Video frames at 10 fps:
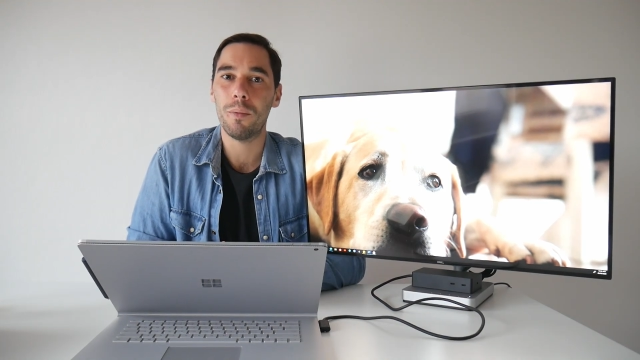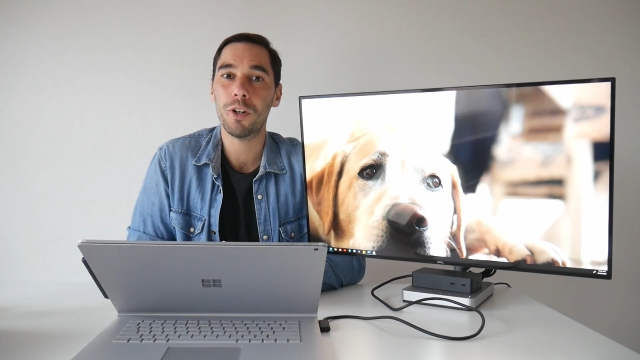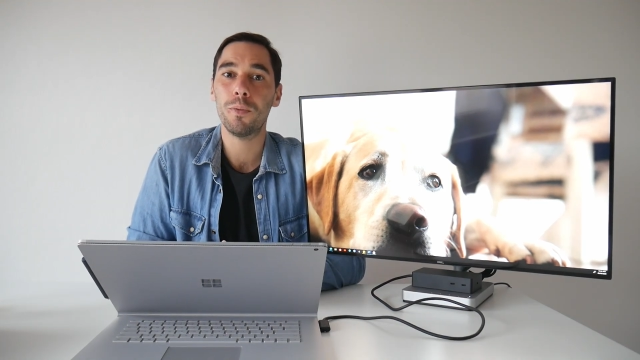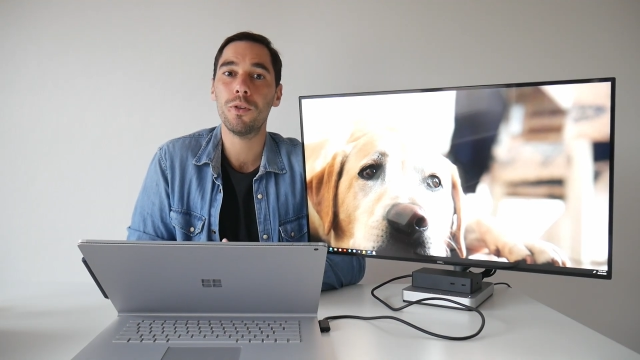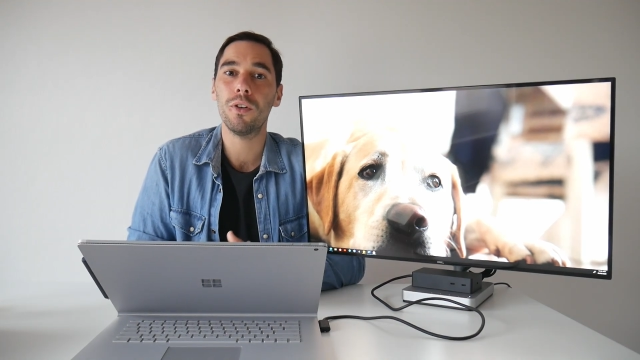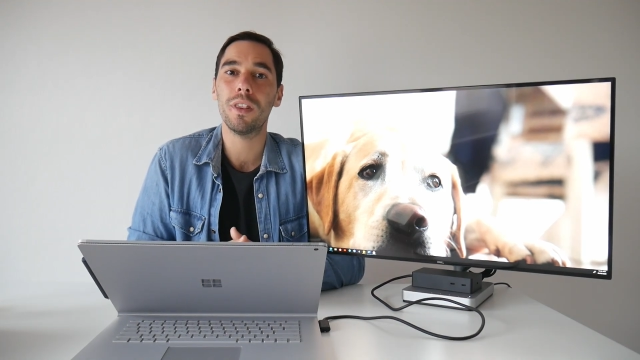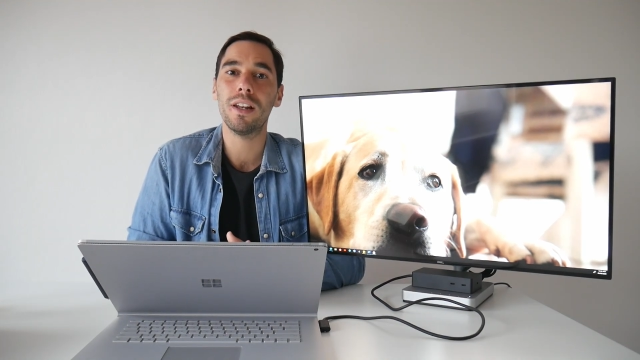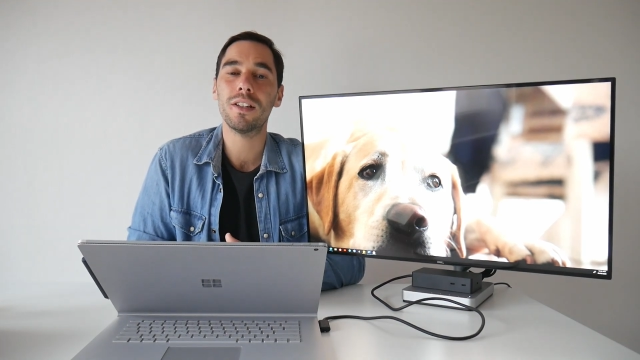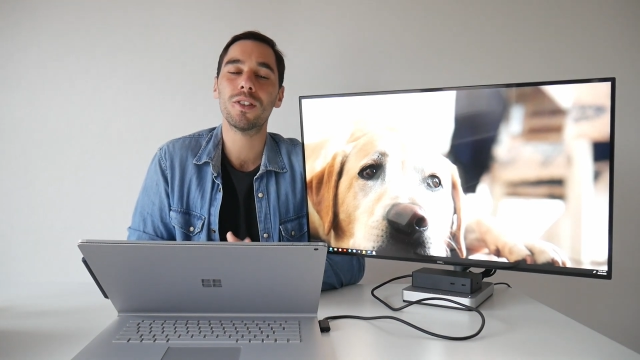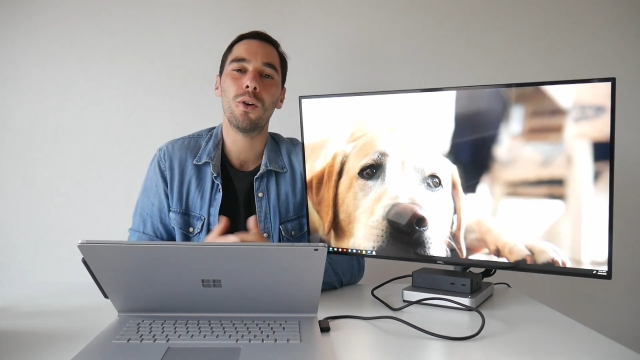I'm going to put the
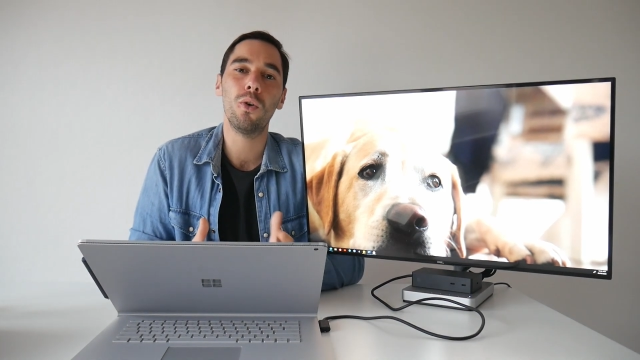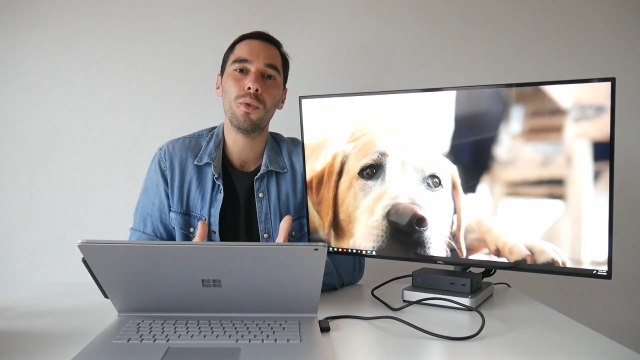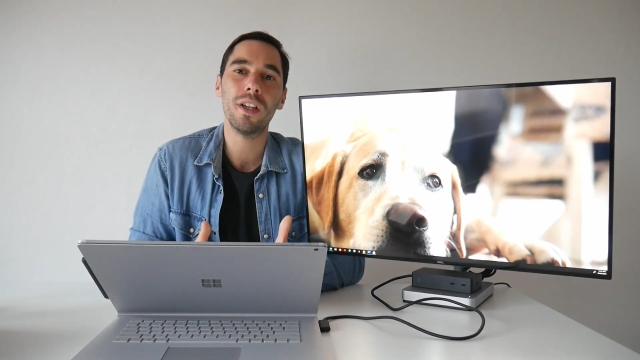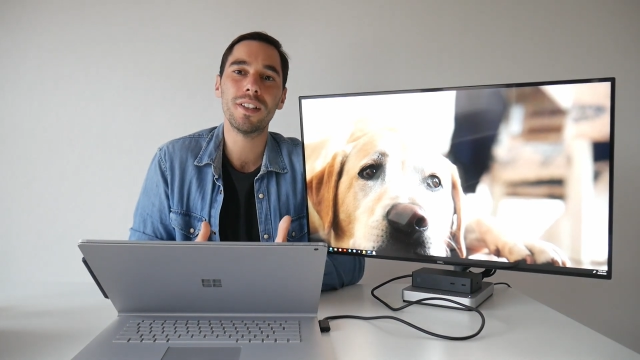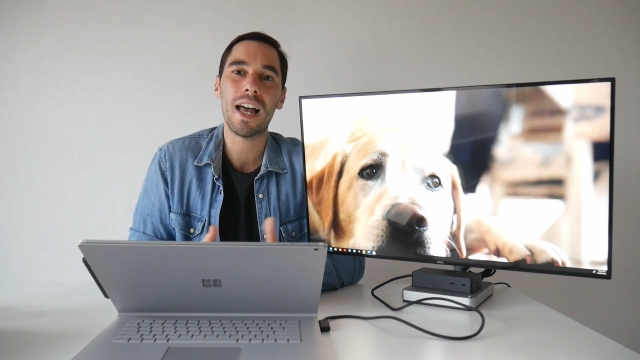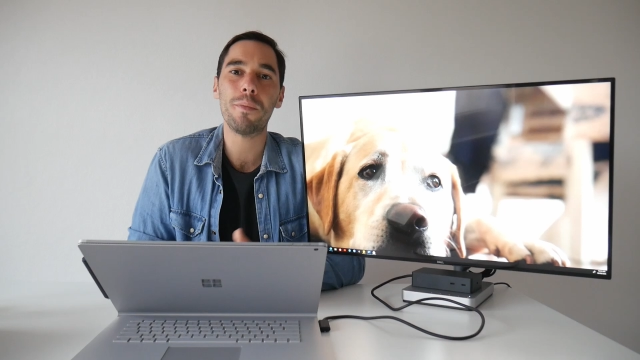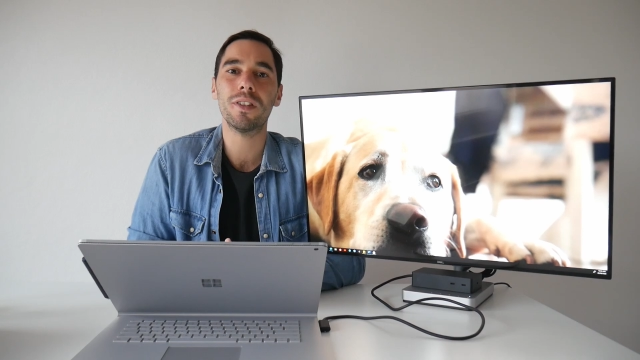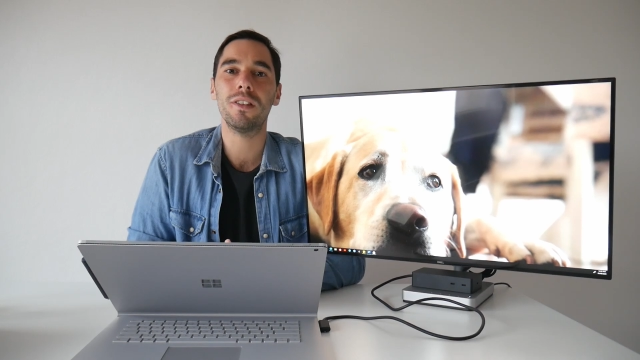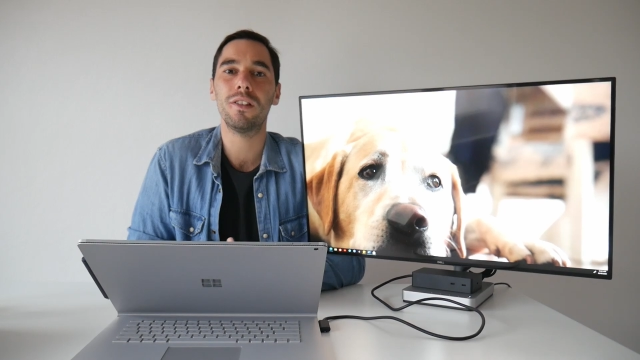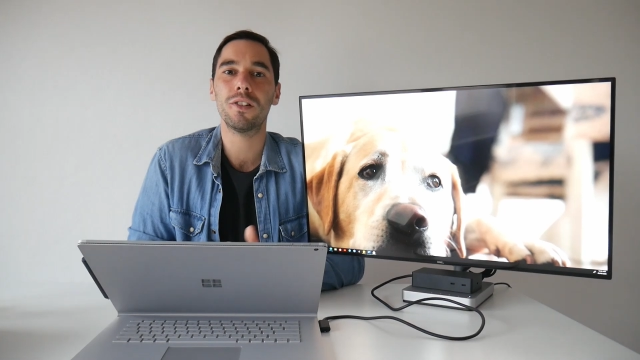links to all these
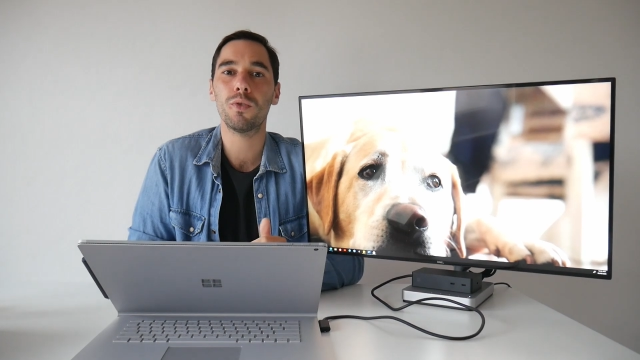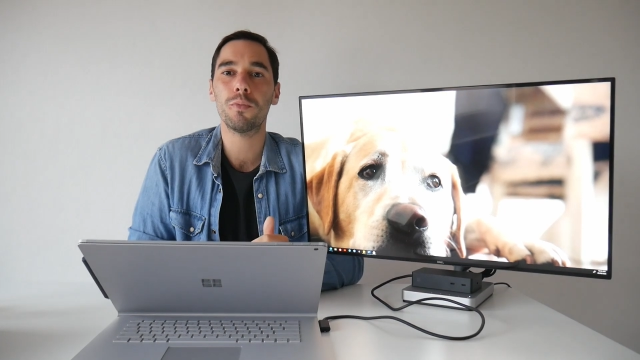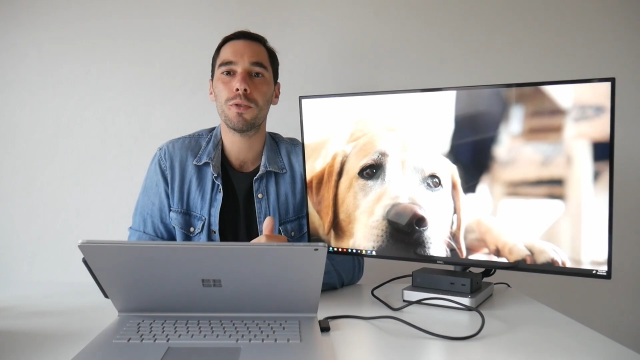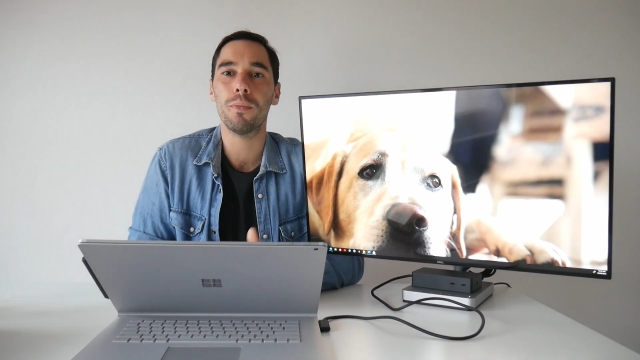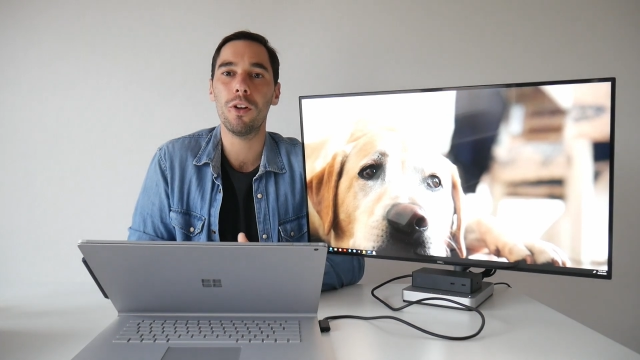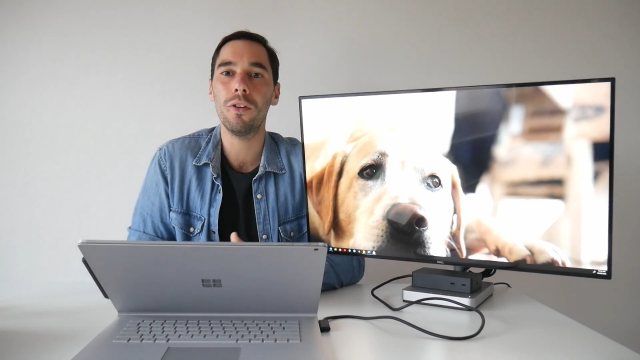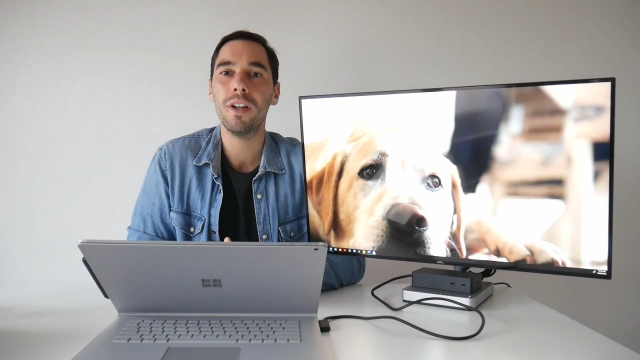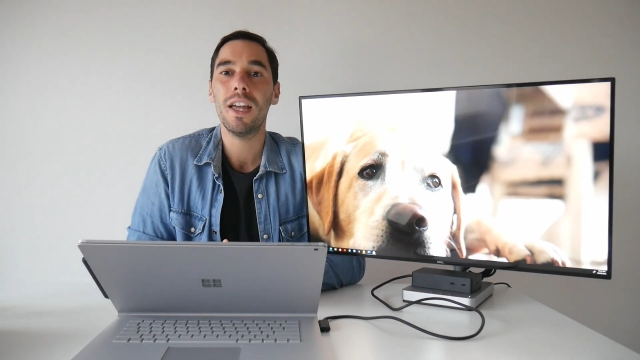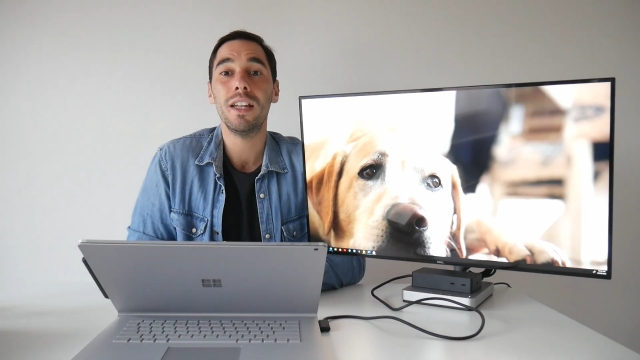apps in the description below.